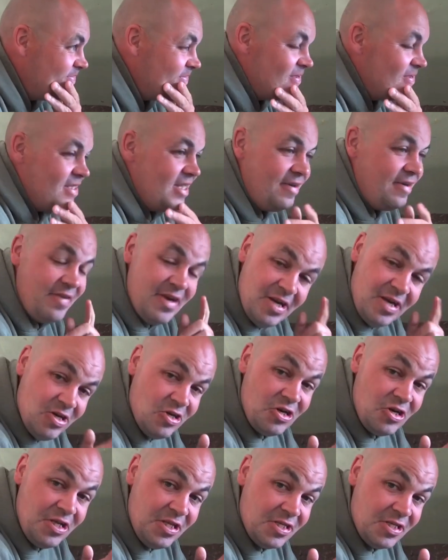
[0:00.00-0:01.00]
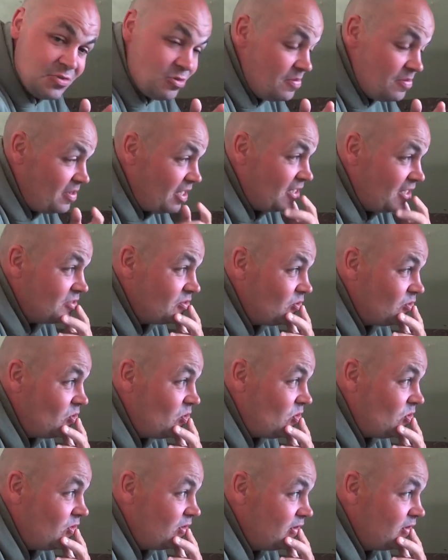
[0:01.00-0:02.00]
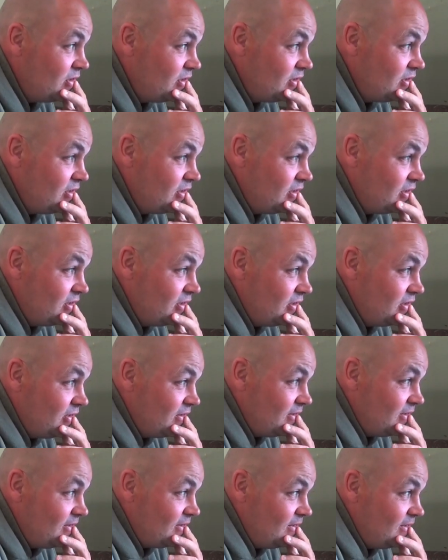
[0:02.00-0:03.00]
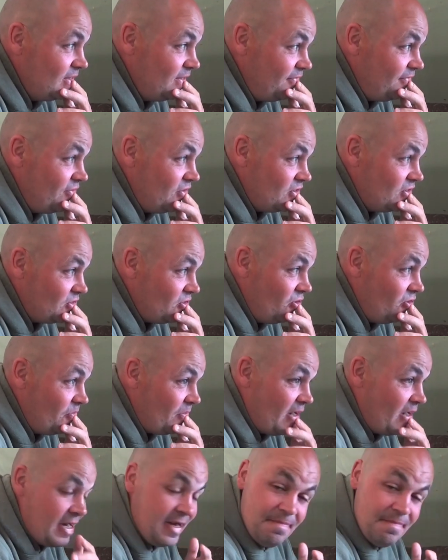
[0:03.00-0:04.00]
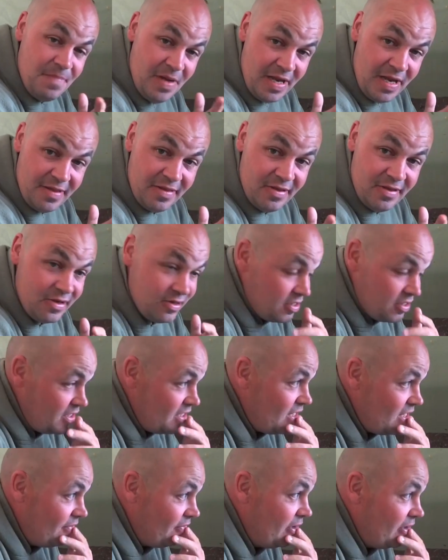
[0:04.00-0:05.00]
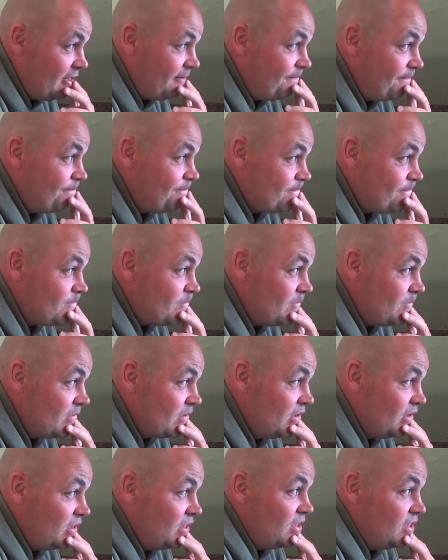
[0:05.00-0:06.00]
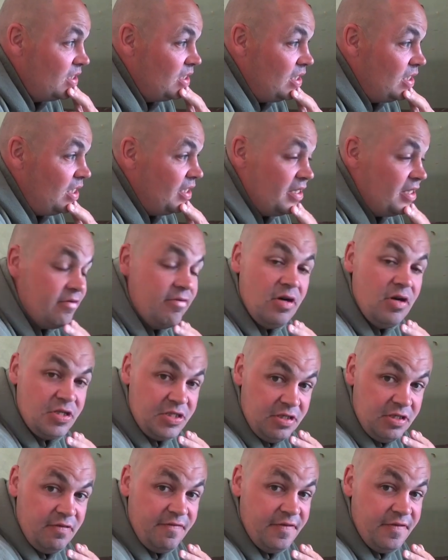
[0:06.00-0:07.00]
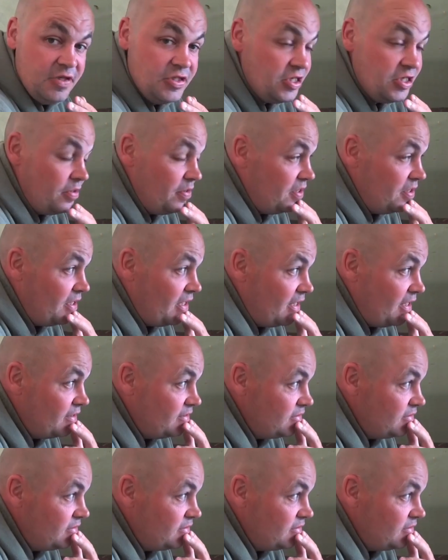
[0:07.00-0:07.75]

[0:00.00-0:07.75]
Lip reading: I've had a look in the swim next door. First eye bank, peg 30 area. And there are still fish showing there,